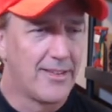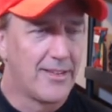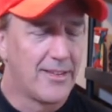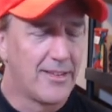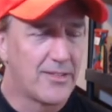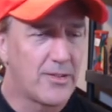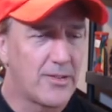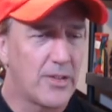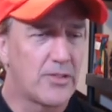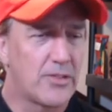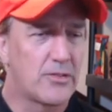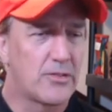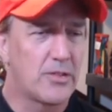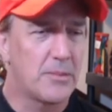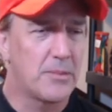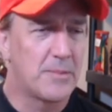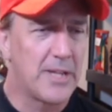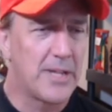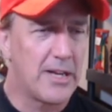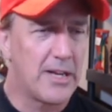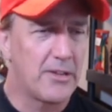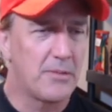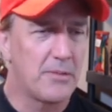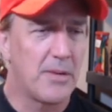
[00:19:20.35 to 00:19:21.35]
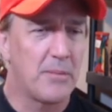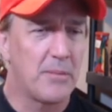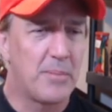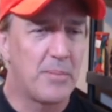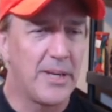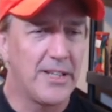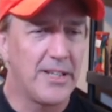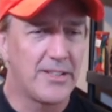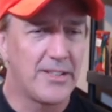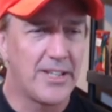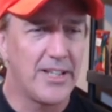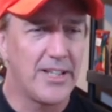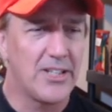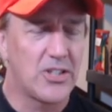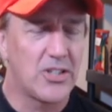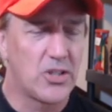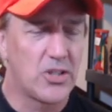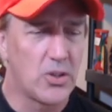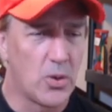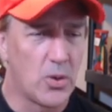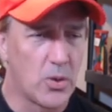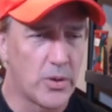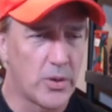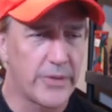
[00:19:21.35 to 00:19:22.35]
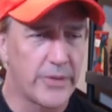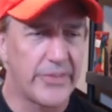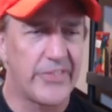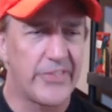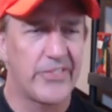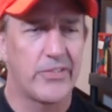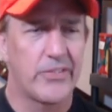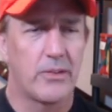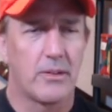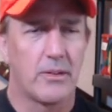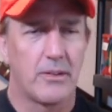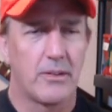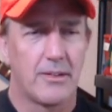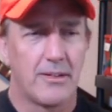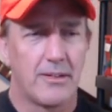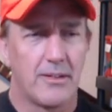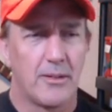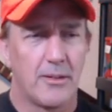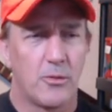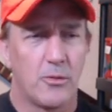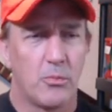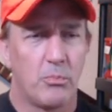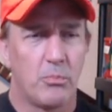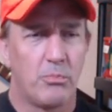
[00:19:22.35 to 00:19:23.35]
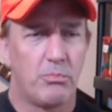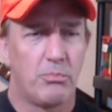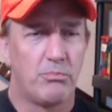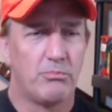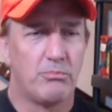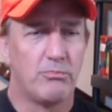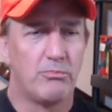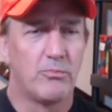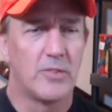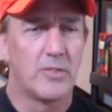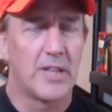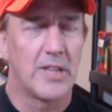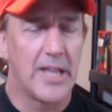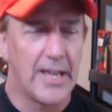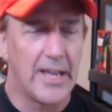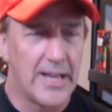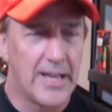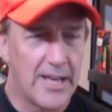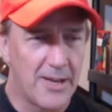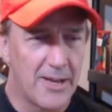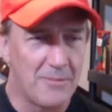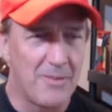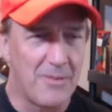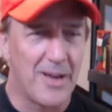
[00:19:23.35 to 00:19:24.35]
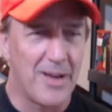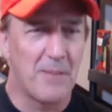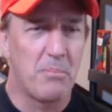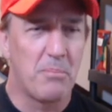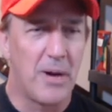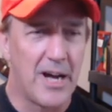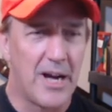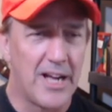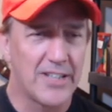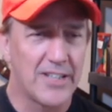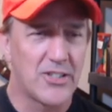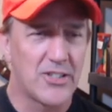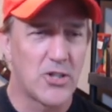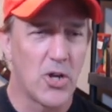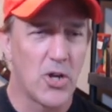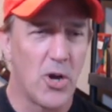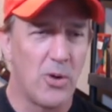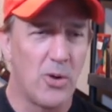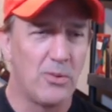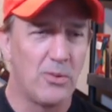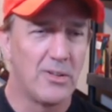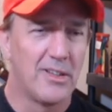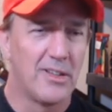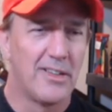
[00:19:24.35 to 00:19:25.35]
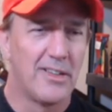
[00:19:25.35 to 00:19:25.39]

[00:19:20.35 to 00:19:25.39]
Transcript: So I stripped down to my PT shorts, lay down my poncho.